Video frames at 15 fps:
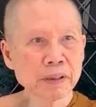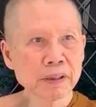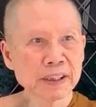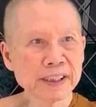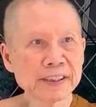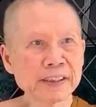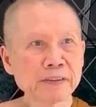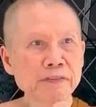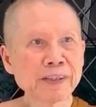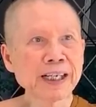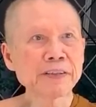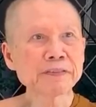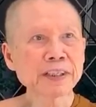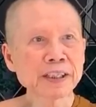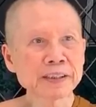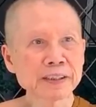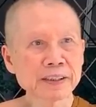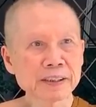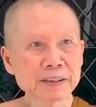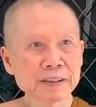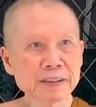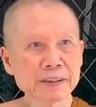in the five
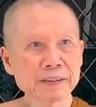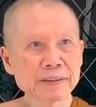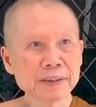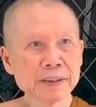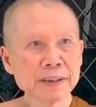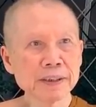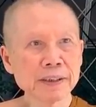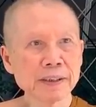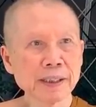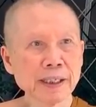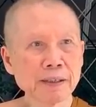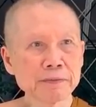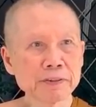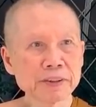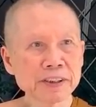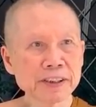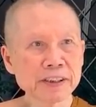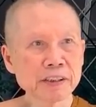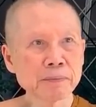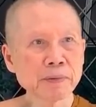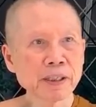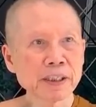khandhas. You have to see
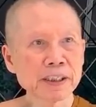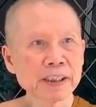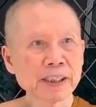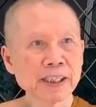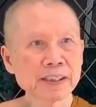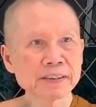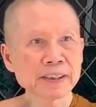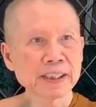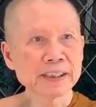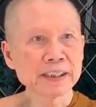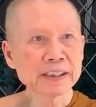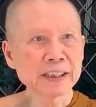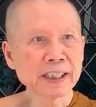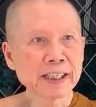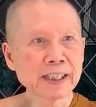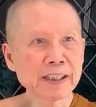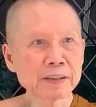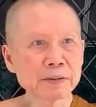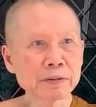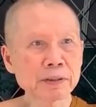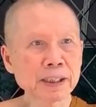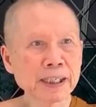the body as anicca,
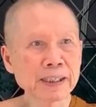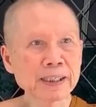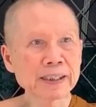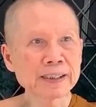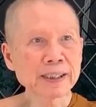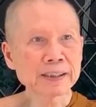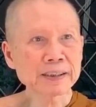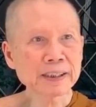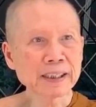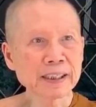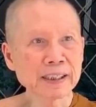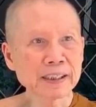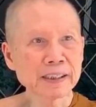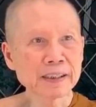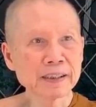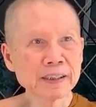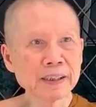dukkha, anatta.